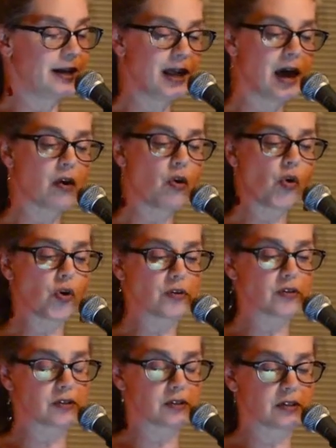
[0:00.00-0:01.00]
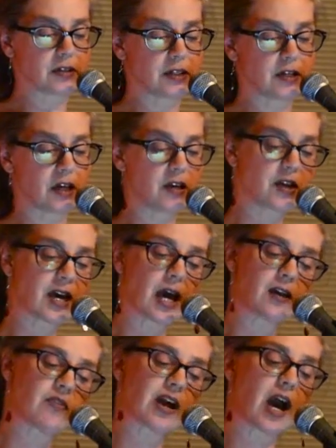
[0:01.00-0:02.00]
not a horse. The
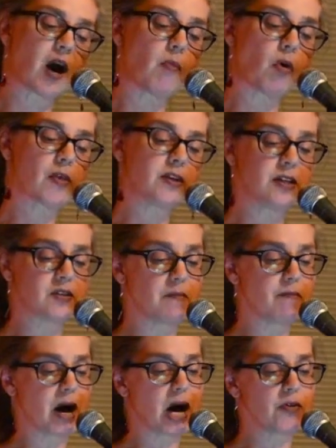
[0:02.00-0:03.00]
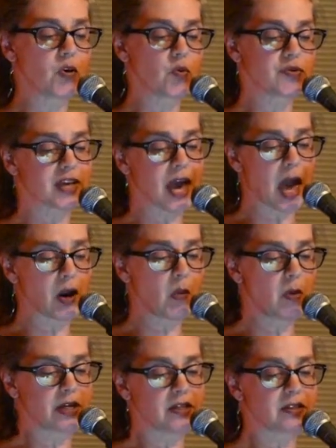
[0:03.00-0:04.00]
kind of cowboy that doesn't bother with cattle,
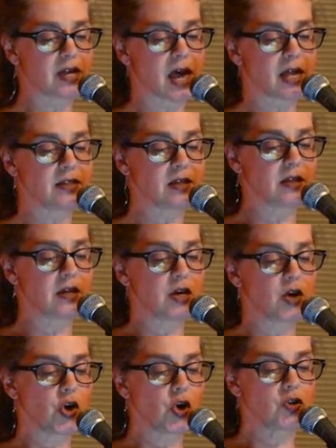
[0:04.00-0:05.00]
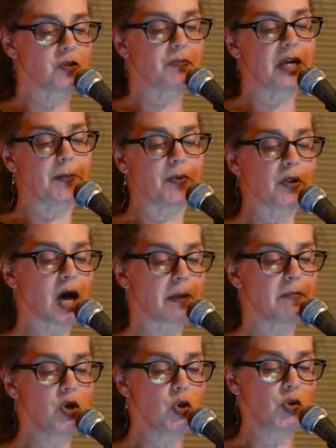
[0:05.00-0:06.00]
but instead herds people
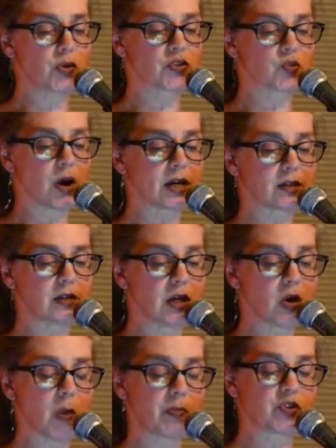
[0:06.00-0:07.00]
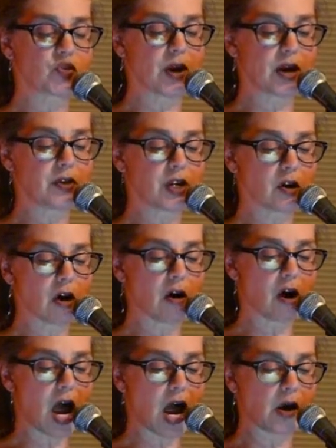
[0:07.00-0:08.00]
on mules twice a year up a trail near
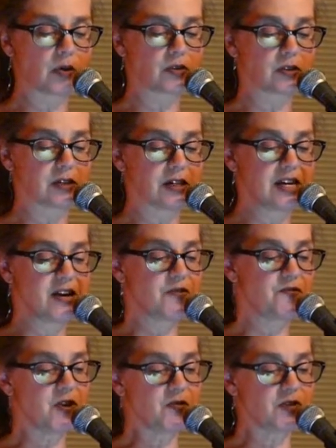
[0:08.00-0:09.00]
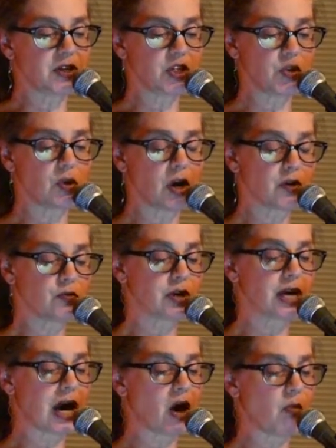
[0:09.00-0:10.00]
our house. 50 to
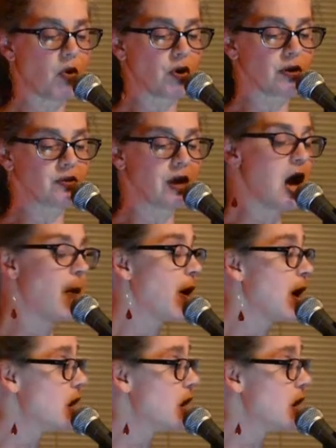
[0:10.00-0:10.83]
100 cowboys. My